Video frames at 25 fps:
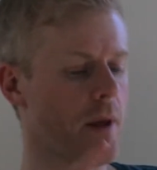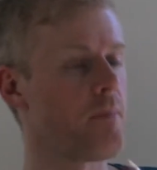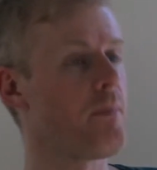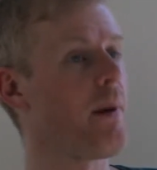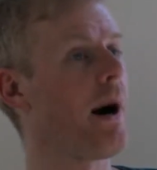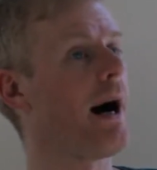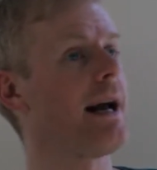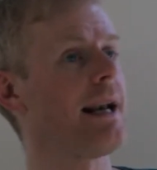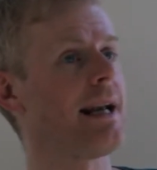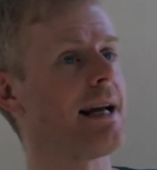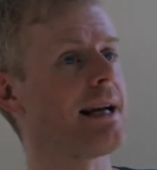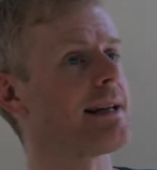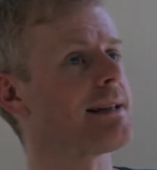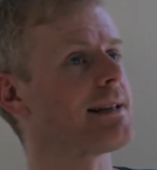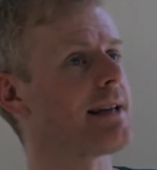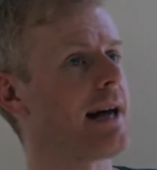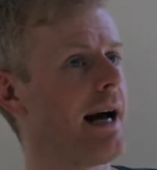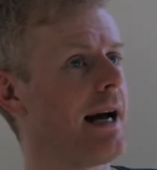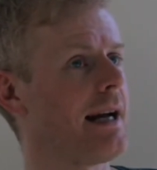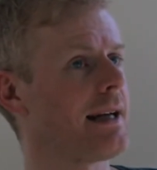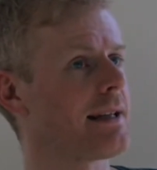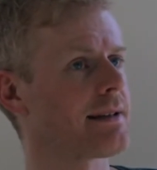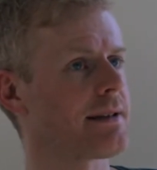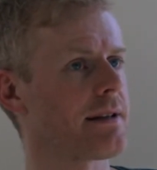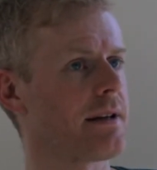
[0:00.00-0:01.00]
Panic
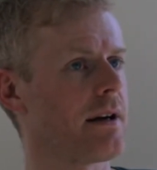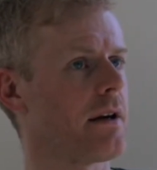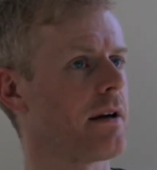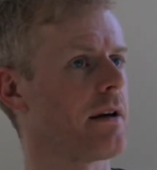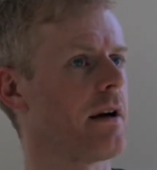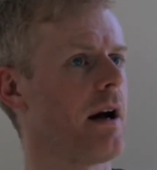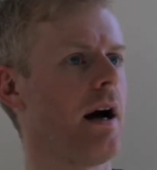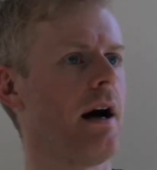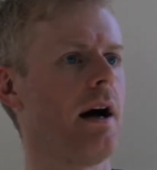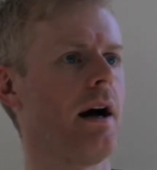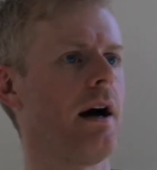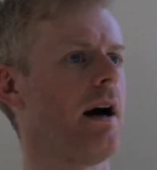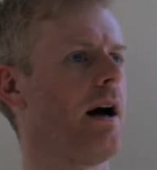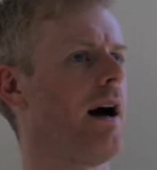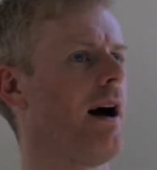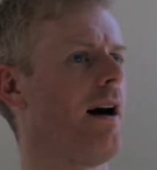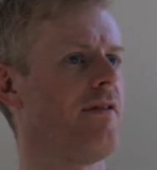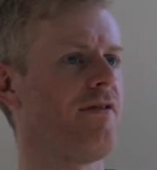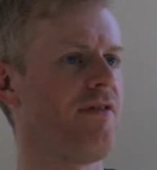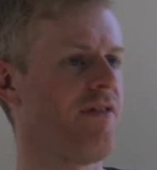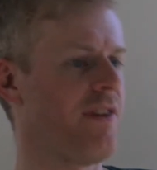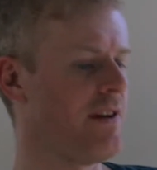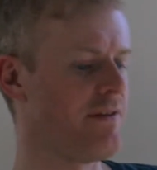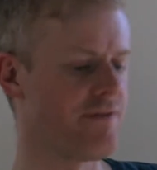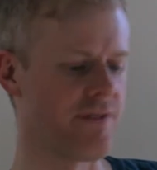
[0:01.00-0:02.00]
attacks are a
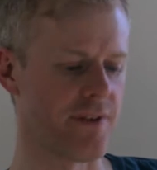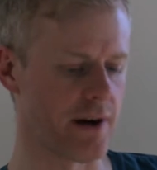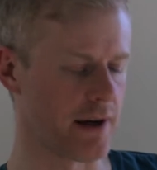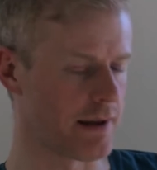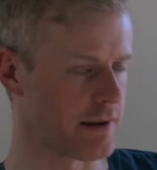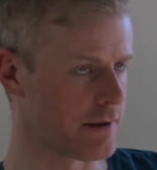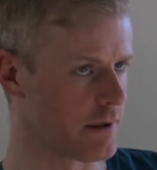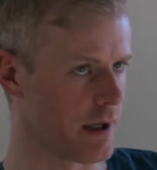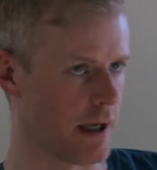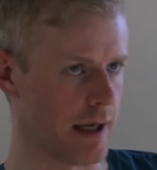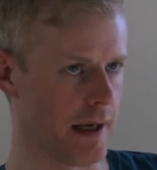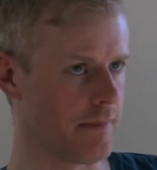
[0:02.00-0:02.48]
favourite.